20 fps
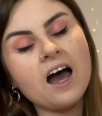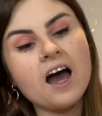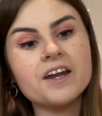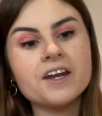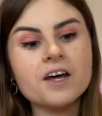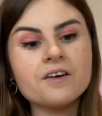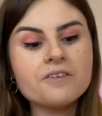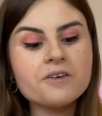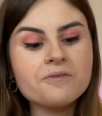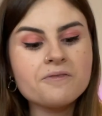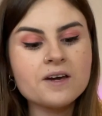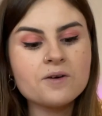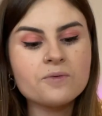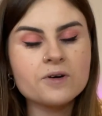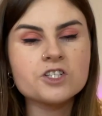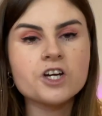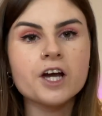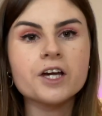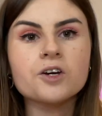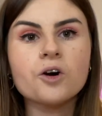Another thing
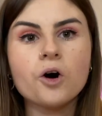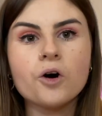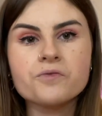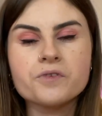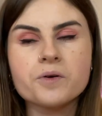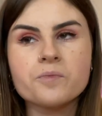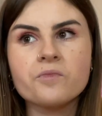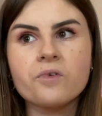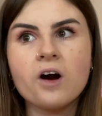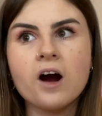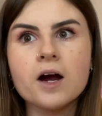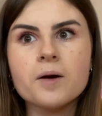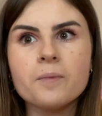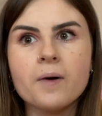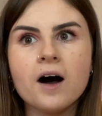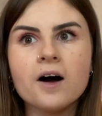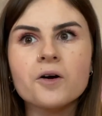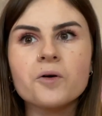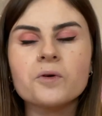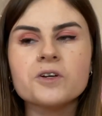which I got from
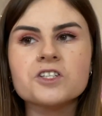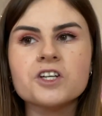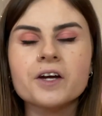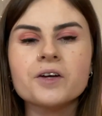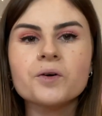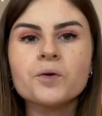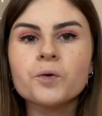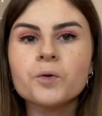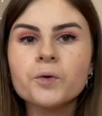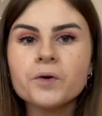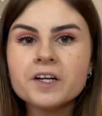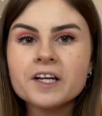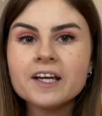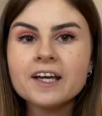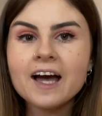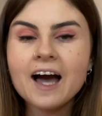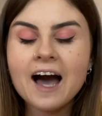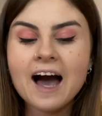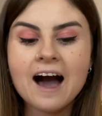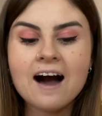Primark, which I already
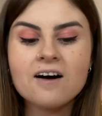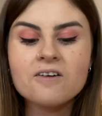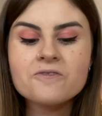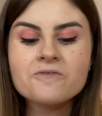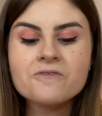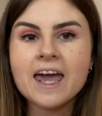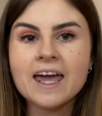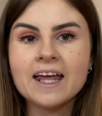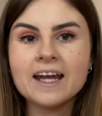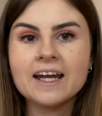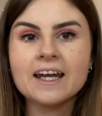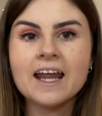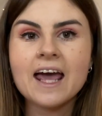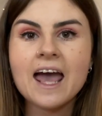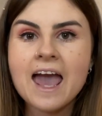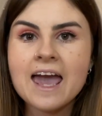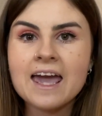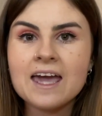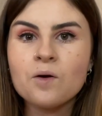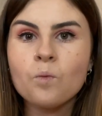have in
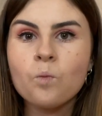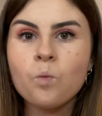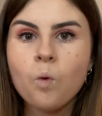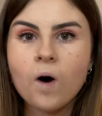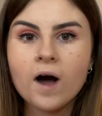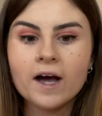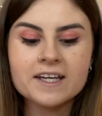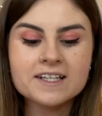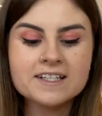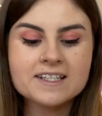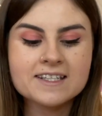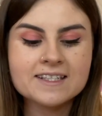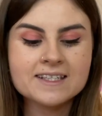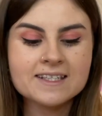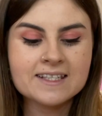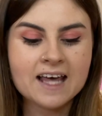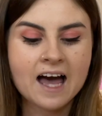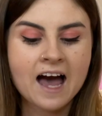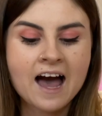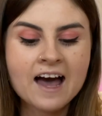a white
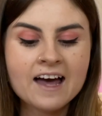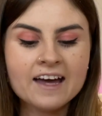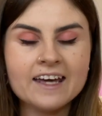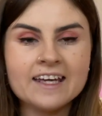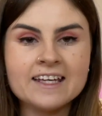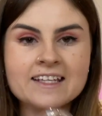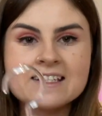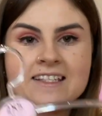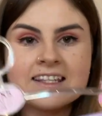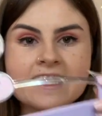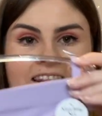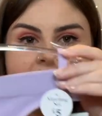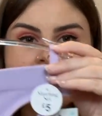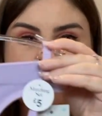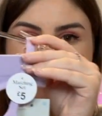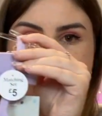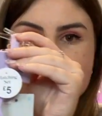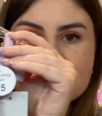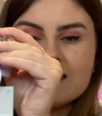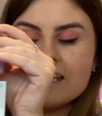set, is the
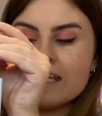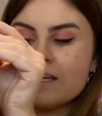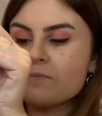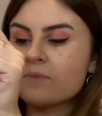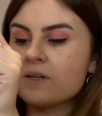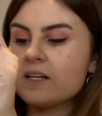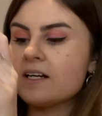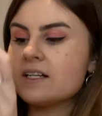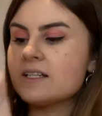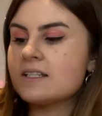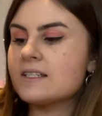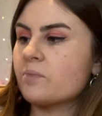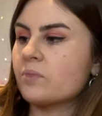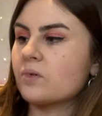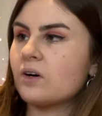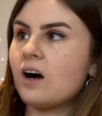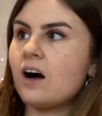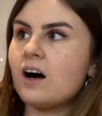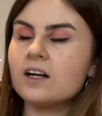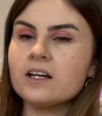seamless
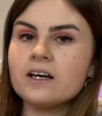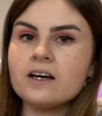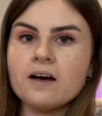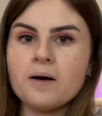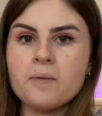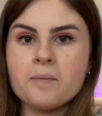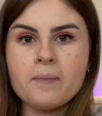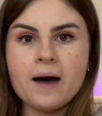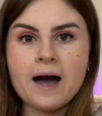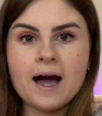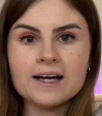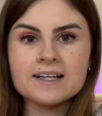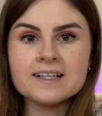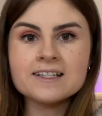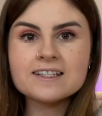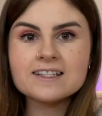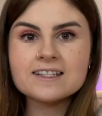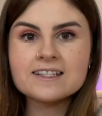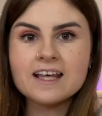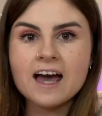bralette and
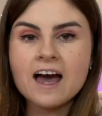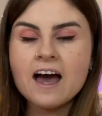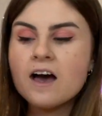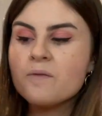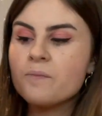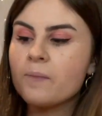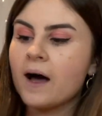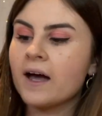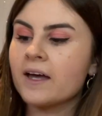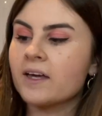pants set, but